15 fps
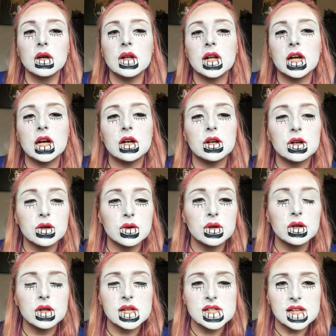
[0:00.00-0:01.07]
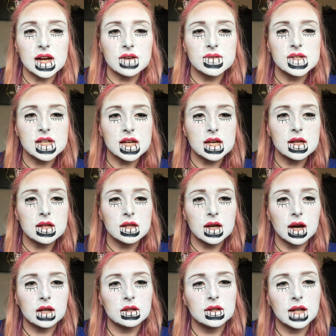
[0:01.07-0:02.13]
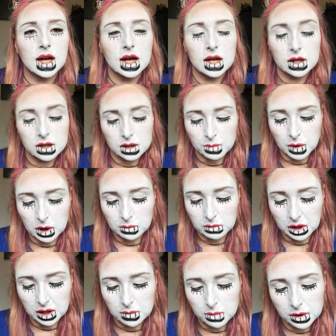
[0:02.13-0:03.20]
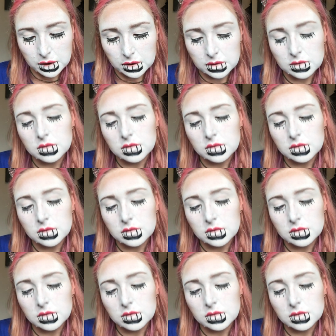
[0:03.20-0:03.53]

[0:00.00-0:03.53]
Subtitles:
And then you're going to do another set of teeth and then the bottom lip.